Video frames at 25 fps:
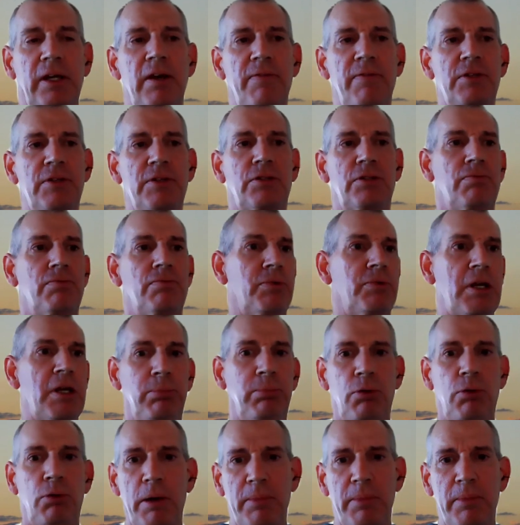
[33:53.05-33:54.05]
If it's
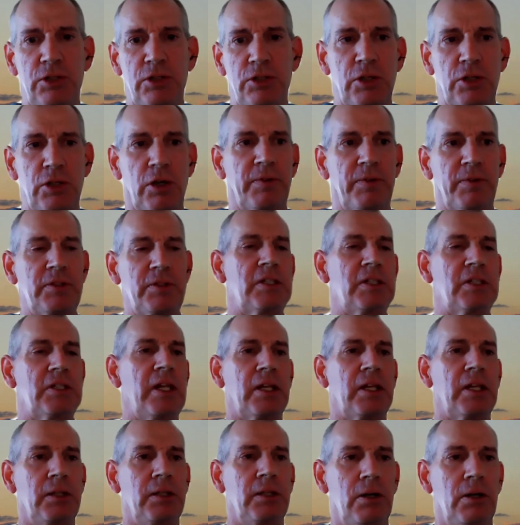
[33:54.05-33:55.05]
reemployment insurance, if it's
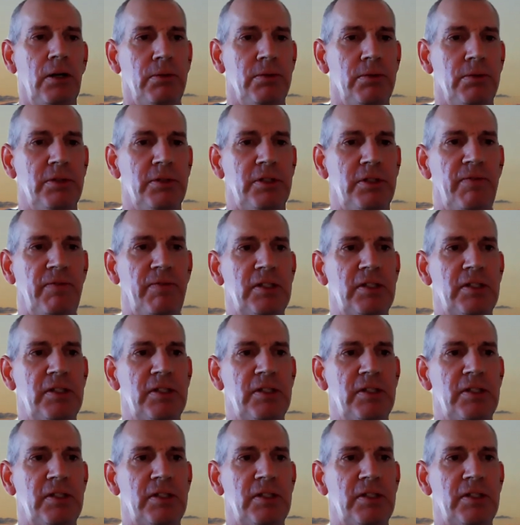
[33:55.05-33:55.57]
getting loans,